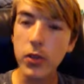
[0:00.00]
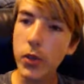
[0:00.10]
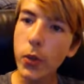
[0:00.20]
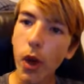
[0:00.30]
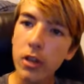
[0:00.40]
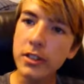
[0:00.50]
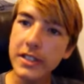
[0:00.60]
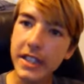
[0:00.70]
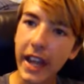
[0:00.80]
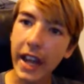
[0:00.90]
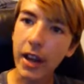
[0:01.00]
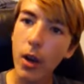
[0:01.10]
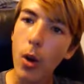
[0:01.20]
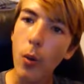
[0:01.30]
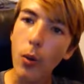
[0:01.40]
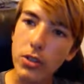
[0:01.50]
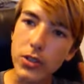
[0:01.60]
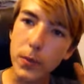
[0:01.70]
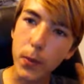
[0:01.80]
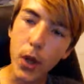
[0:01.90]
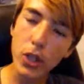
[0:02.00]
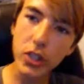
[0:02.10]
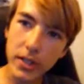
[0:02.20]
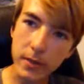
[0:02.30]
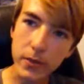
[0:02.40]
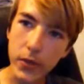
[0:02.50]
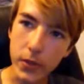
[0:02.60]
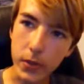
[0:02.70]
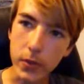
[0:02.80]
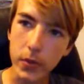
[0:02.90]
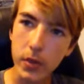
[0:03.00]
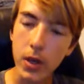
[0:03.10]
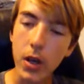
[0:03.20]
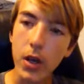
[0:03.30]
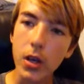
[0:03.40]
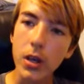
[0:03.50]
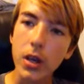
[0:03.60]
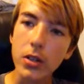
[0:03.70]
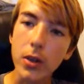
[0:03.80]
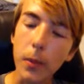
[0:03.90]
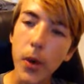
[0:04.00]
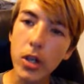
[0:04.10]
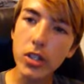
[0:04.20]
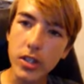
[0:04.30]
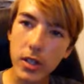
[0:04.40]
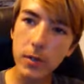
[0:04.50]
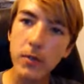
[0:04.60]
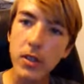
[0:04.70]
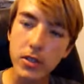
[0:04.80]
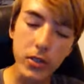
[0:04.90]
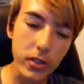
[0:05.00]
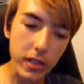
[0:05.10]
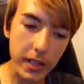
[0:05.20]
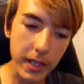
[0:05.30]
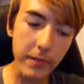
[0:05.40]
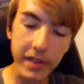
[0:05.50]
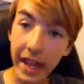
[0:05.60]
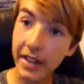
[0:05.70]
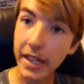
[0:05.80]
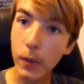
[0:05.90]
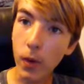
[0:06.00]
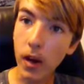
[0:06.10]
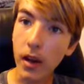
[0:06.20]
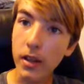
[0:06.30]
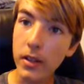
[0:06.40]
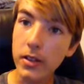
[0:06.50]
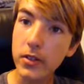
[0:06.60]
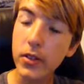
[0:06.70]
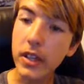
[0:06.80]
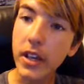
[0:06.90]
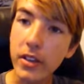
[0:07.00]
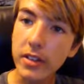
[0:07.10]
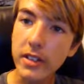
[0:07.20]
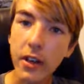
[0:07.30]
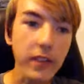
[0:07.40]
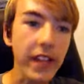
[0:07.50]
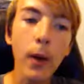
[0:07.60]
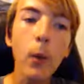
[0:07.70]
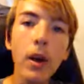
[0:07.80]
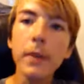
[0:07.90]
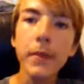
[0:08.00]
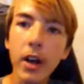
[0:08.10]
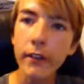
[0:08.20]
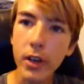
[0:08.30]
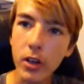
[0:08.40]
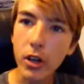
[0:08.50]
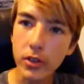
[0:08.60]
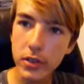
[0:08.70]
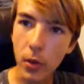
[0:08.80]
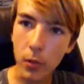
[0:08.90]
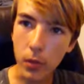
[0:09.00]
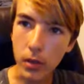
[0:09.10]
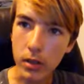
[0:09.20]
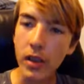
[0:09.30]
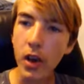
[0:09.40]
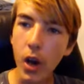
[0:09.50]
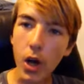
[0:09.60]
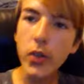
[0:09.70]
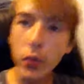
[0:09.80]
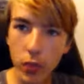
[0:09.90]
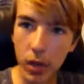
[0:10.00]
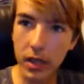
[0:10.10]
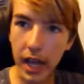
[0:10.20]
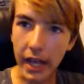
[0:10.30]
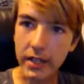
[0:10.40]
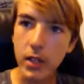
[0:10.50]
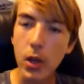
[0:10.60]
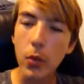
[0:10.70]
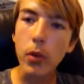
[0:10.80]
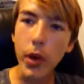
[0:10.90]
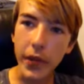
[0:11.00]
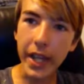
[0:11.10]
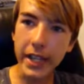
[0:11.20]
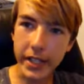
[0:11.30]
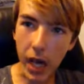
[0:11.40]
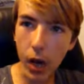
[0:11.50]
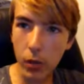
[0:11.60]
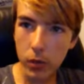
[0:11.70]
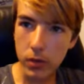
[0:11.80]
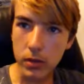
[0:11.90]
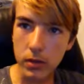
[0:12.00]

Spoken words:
Do you understand what you're pushing them to? You're pushing them to the limit that they want to kill themselves. They don't want to be on the earth no more. Are you realize? Where they go,